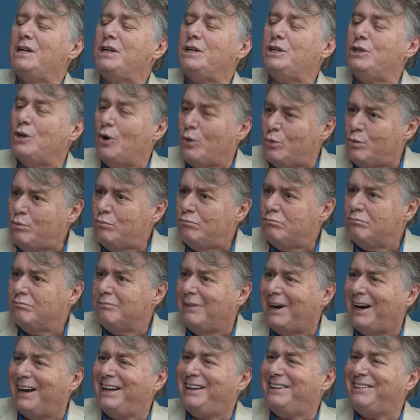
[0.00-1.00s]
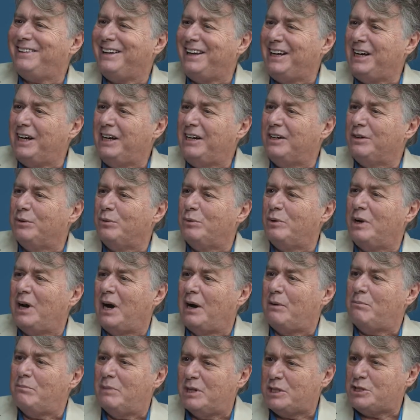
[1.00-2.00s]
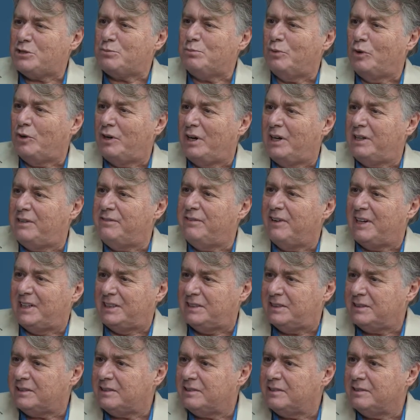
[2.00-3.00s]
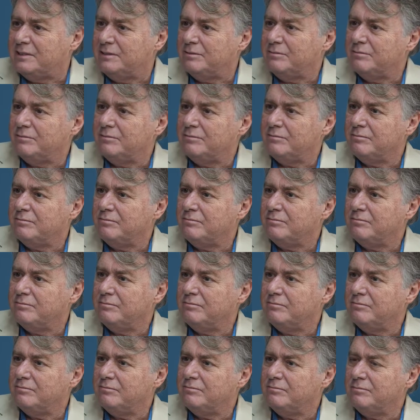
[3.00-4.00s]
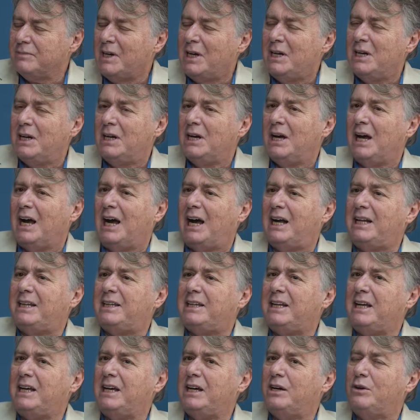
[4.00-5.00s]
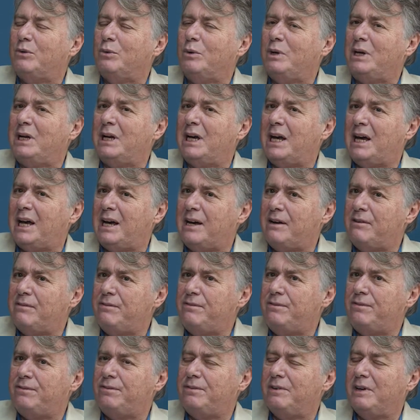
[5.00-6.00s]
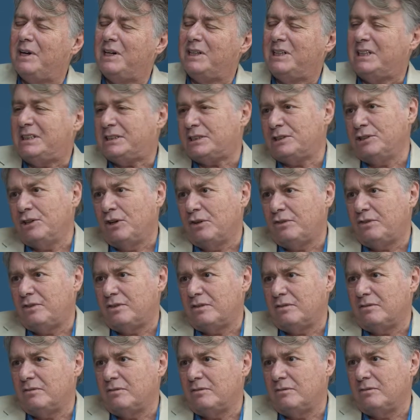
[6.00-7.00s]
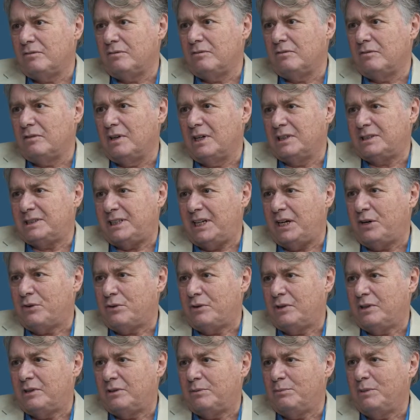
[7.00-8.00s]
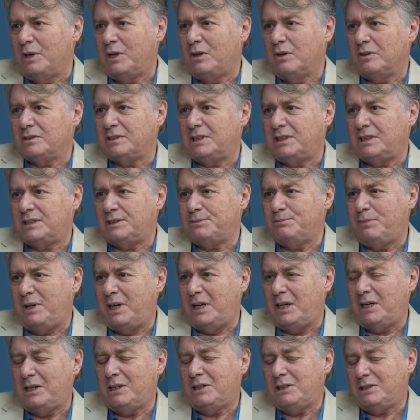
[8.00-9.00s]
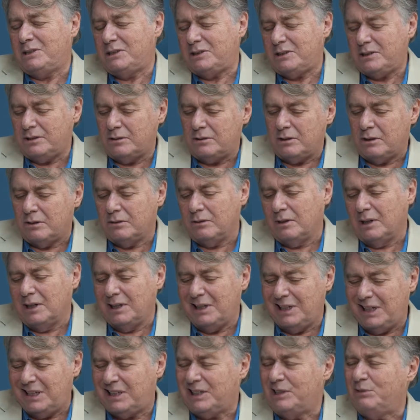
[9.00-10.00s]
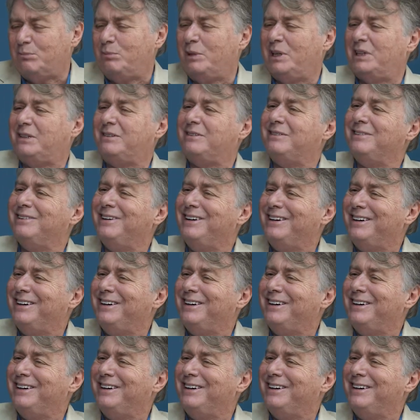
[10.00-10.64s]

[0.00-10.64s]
No, I think we are much more advanced. Wow. I think we have, and it's not a secret because it's being, you know, a little bit